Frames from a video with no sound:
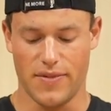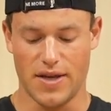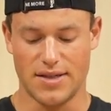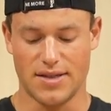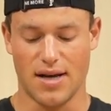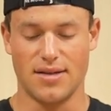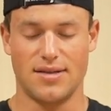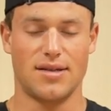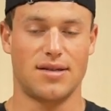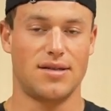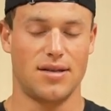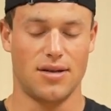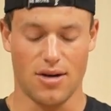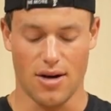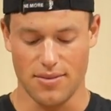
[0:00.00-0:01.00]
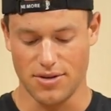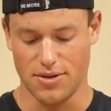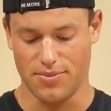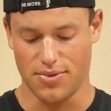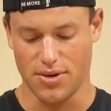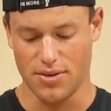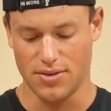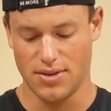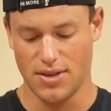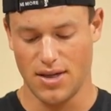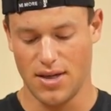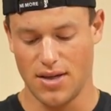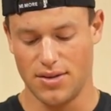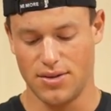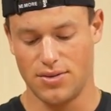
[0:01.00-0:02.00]
It's got 16 grams of
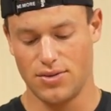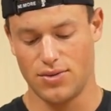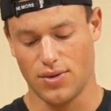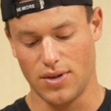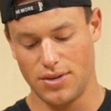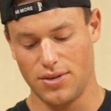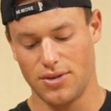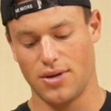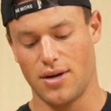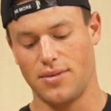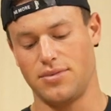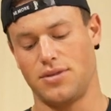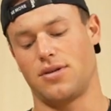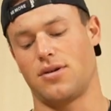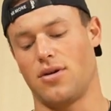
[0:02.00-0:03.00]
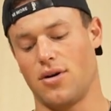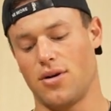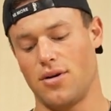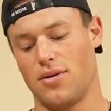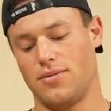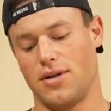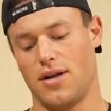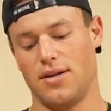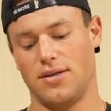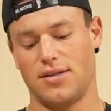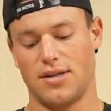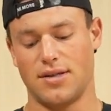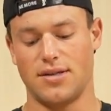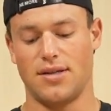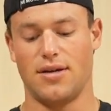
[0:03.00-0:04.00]
protein, 22 grams of carbs, and
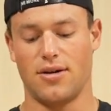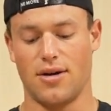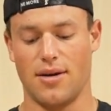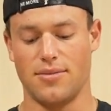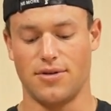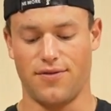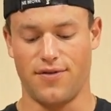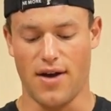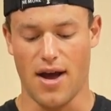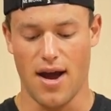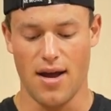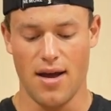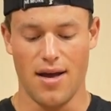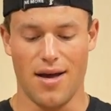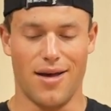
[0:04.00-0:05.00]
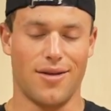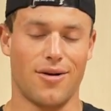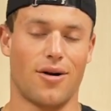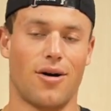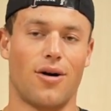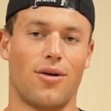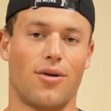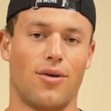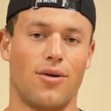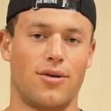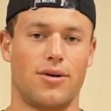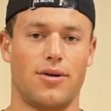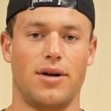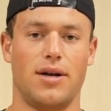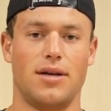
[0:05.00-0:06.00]
16 grams of fat, and they're all whole
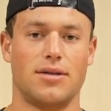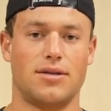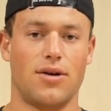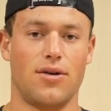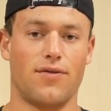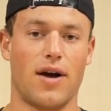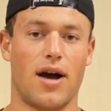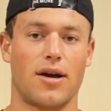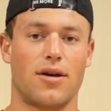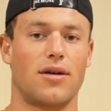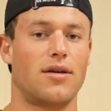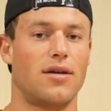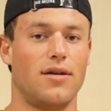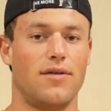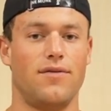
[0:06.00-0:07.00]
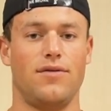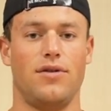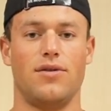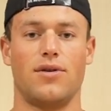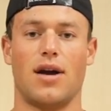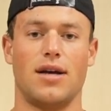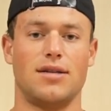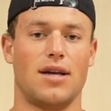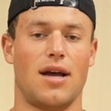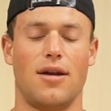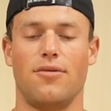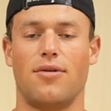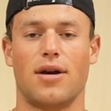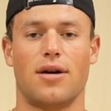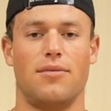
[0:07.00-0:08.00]
ingredients. So if I could give you guys
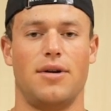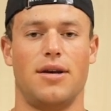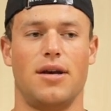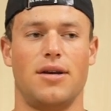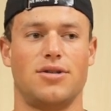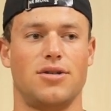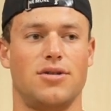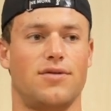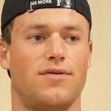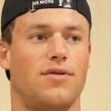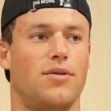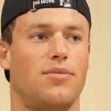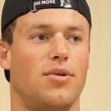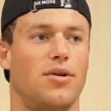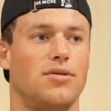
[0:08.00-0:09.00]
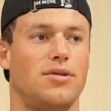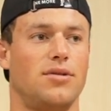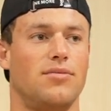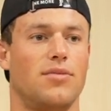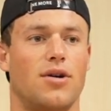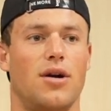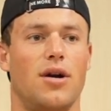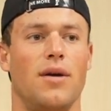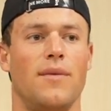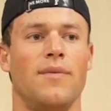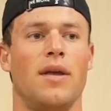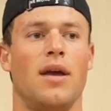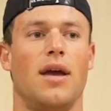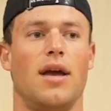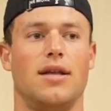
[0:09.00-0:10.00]
any recommendations for a protein bar,
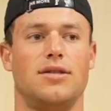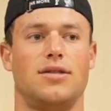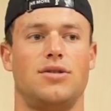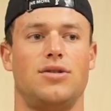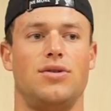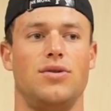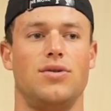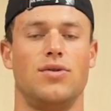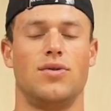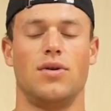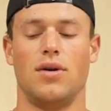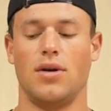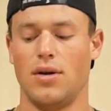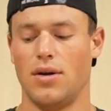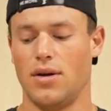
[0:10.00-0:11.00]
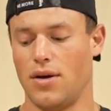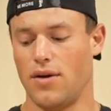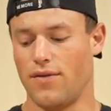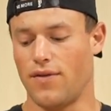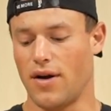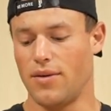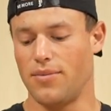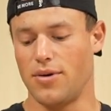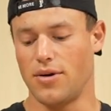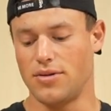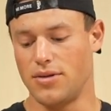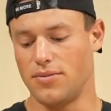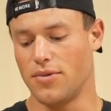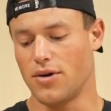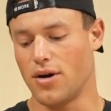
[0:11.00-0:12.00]
it's to find a
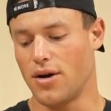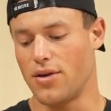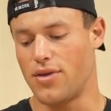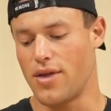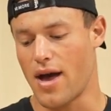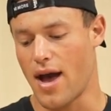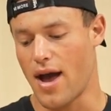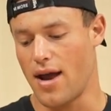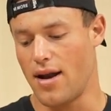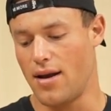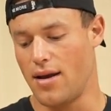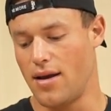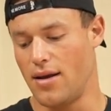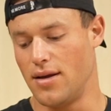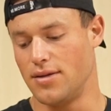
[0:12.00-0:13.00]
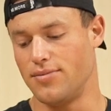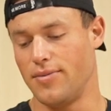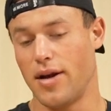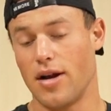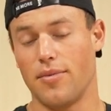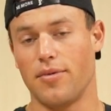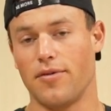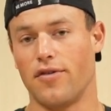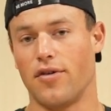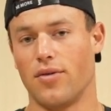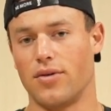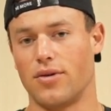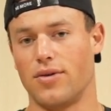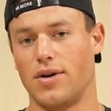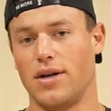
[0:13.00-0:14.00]
protein bar that is made up of
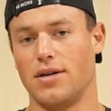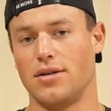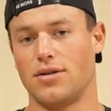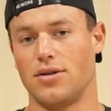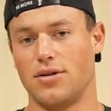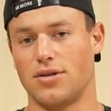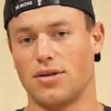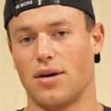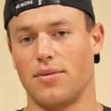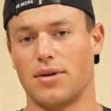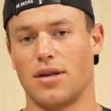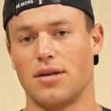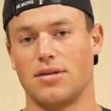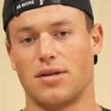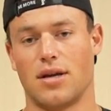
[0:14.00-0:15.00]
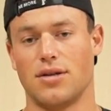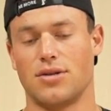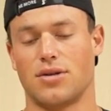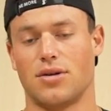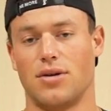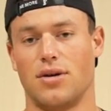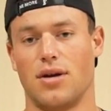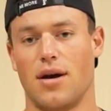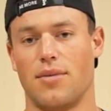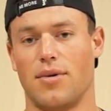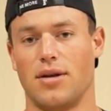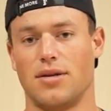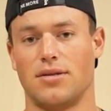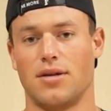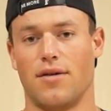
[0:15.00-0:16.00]
whole ingredients so your stomach doesn't get screwed up
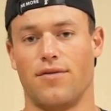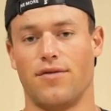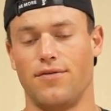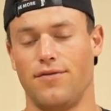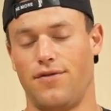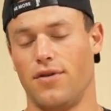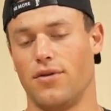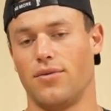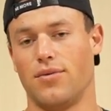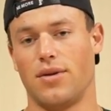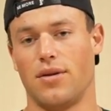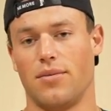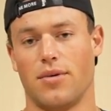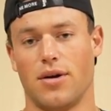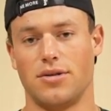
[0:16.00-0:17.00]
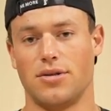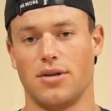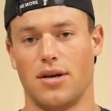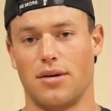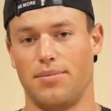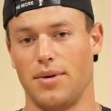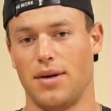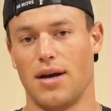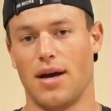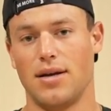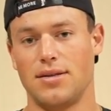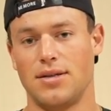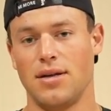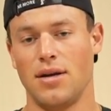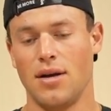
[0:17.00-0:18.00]
and it's not filled with a bunch of like
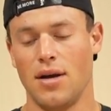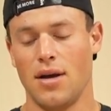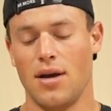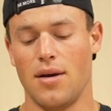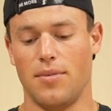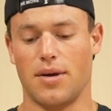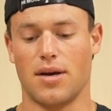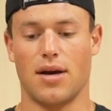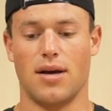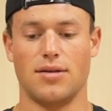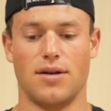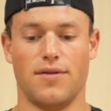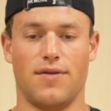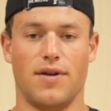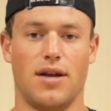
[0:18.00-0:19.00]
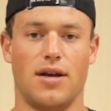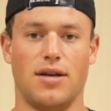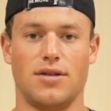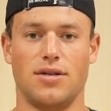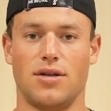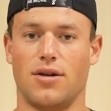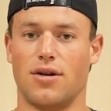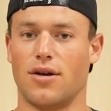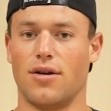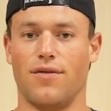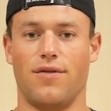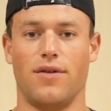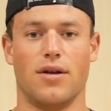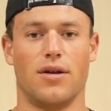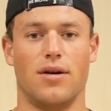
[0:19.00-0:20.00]
BS, because if it is, you're gonna
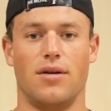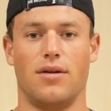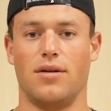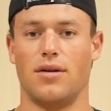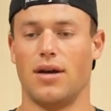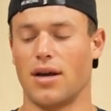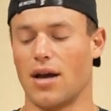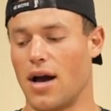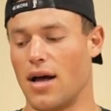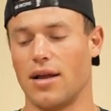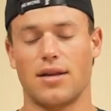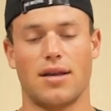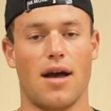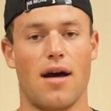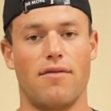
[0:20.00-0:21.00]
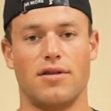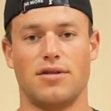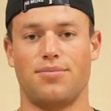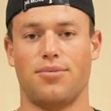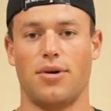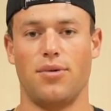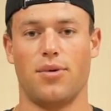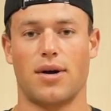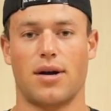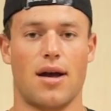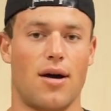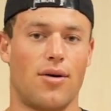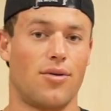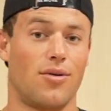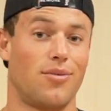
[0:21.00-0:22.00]
feel it. Like, I like to have this
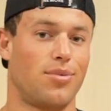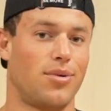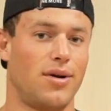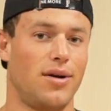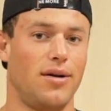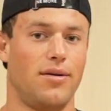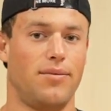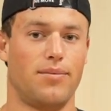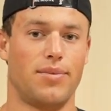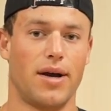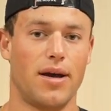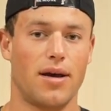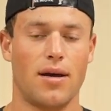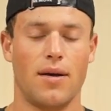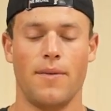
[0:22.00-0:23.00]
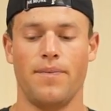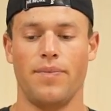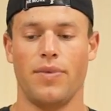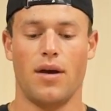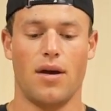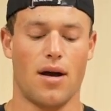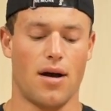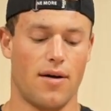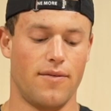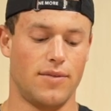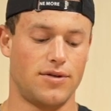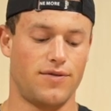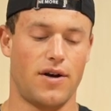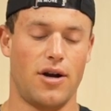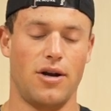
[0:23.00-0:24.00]
pre-workout or pre-bike.
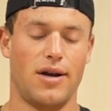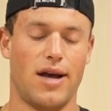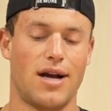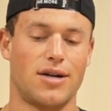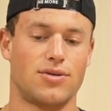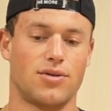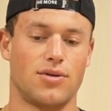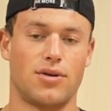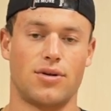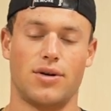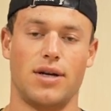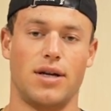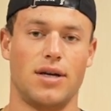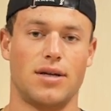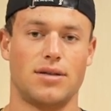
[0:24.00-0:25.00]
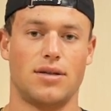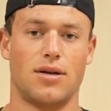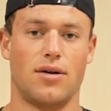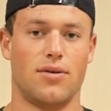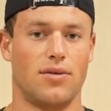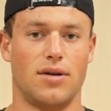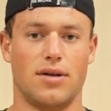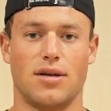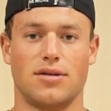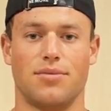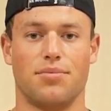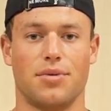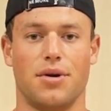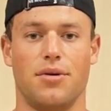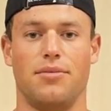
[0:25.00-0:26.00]
It's very natural ingredient, so it
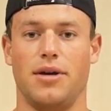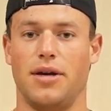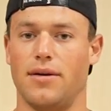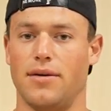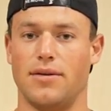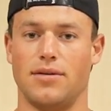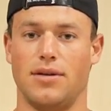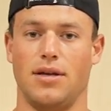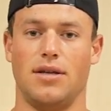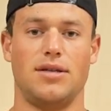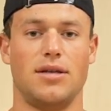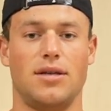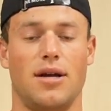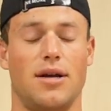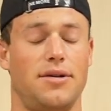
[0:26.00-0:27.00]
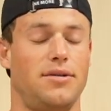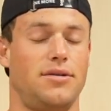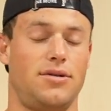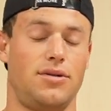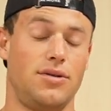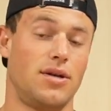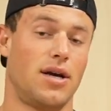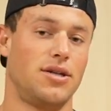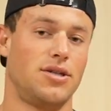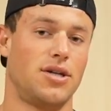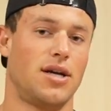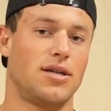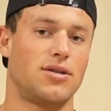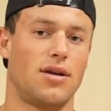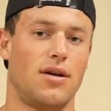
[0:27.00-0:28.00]
doesn't bloat me. Easy to
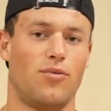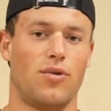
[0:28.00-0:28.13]
digest.